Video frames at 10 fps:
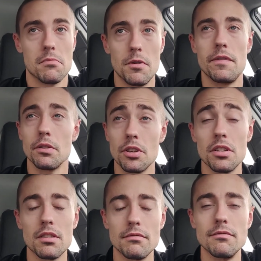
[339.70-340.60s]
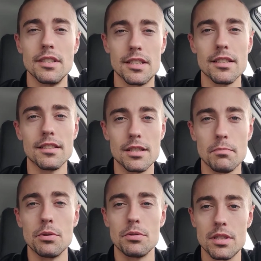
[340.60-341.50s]
you feel good. It's a, it's a
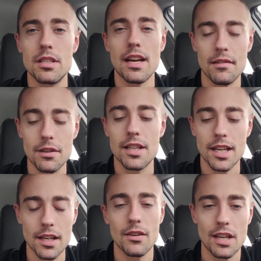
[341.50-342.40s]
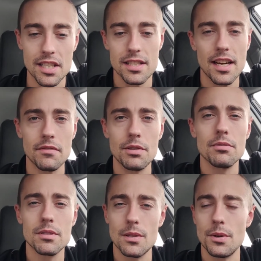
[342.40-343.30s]
boost to everything inside of you.
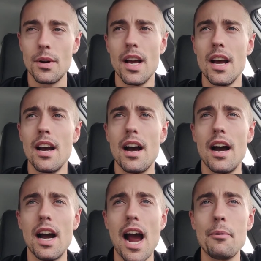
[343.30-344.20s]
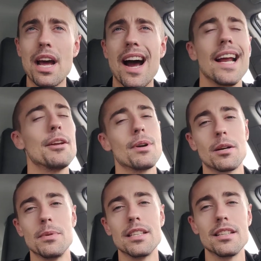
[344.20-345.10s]
So uh, I would highly
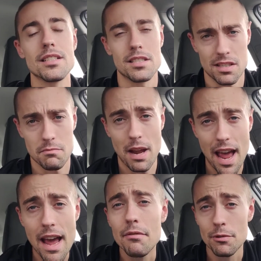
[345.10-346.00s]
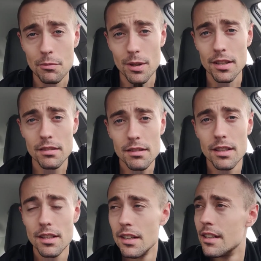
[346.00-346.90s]
recommend these to everyone.
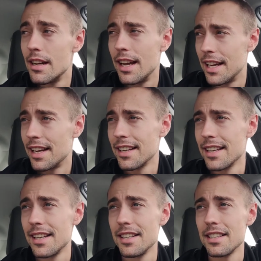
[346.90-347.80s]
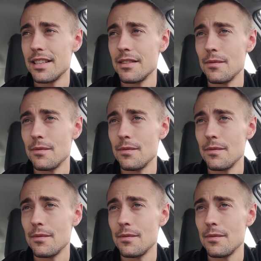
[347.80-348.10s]
And